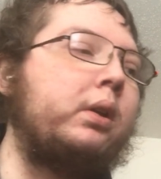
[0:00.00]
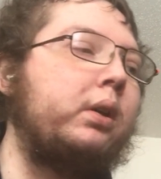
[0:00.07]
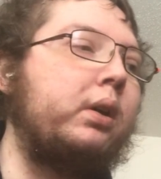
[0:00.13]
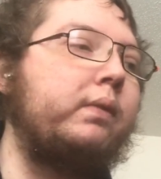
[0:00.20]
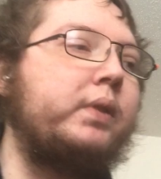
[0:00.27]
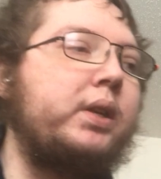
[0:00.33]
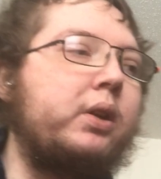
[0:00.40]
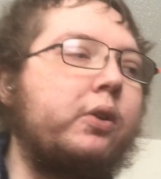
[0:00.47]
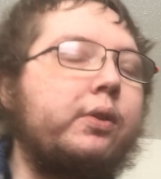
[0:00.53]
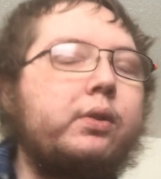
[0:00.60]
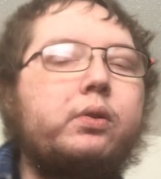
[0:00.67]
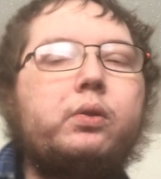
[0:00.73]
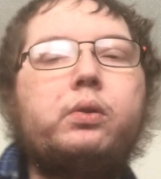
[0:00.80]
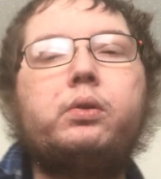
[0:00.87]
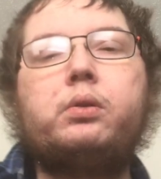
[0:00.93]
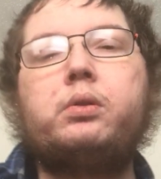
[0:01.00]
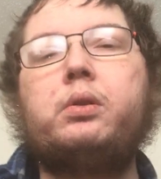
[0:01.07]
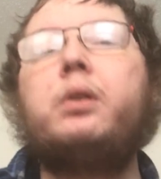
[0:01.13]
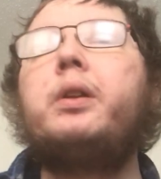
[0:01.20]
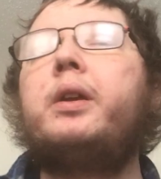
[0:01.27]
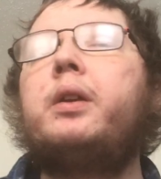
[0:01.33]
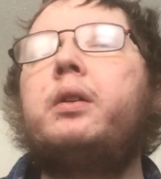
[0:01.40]
of the article,
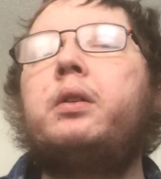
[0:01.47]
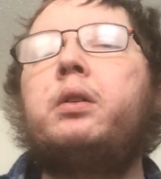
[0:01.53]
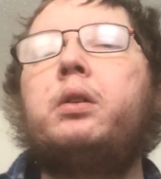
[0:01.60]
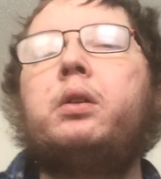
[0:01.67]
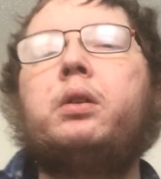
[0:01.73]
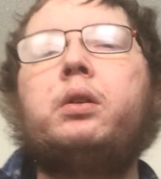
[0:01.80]
and